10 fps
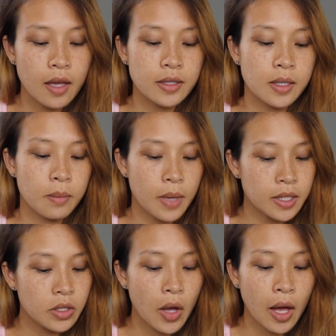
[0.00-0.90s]
to
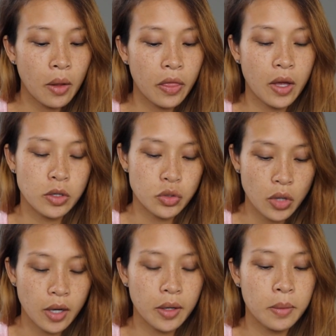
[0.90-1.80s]
mental health and
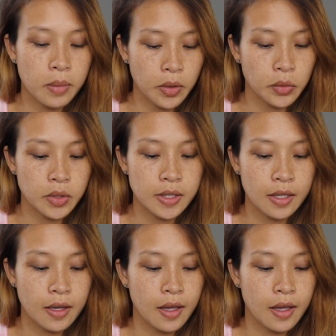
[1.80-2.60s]
drug abuse.